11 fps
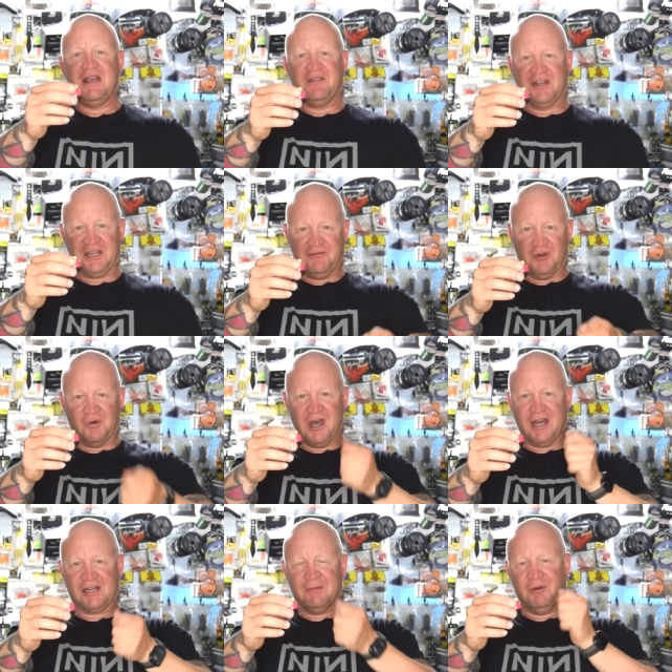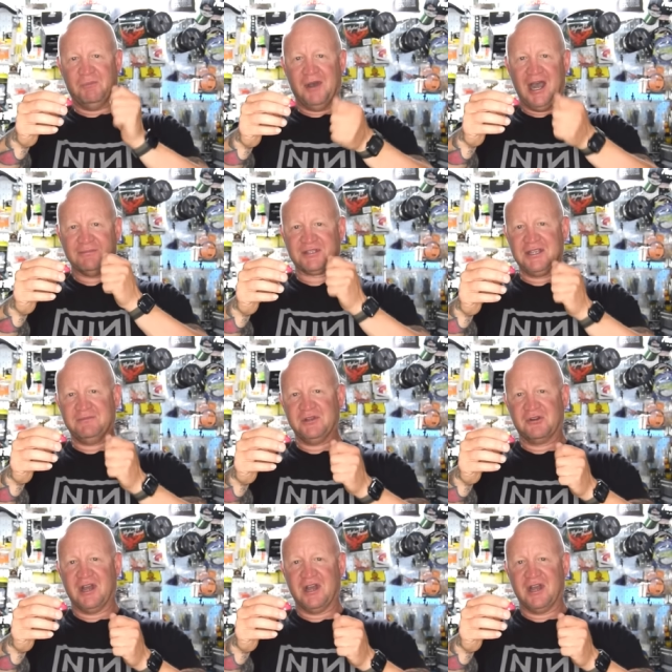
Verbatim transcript: then give your rod a couple pops, keeping your